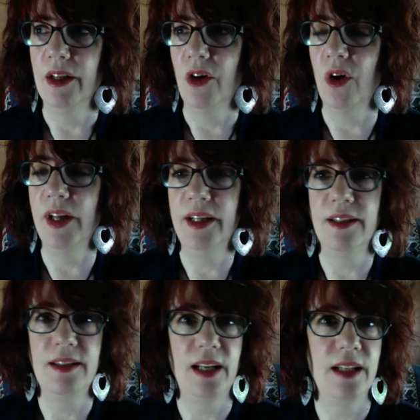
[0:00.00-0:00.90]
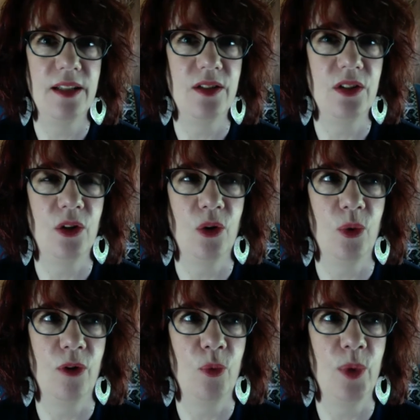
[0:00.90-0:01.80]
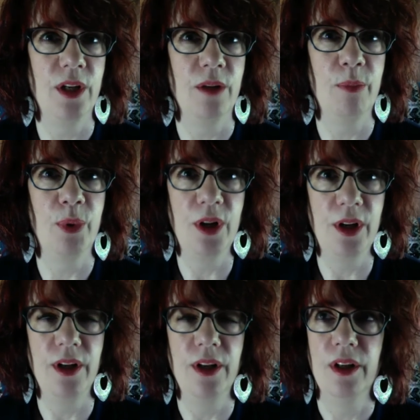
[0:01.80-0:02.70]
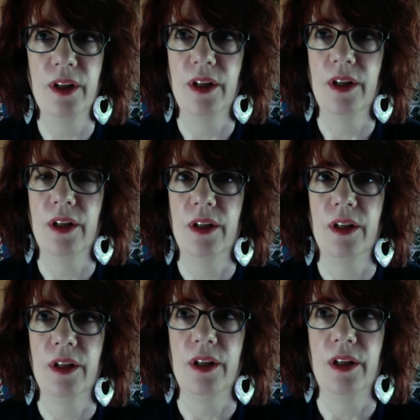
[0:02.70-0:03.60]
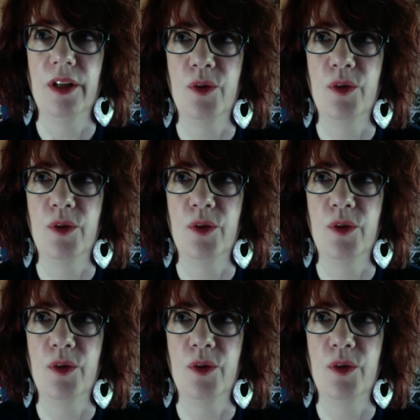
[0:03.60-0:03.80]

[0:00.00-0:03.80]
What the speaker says: All I can say is, if we can put as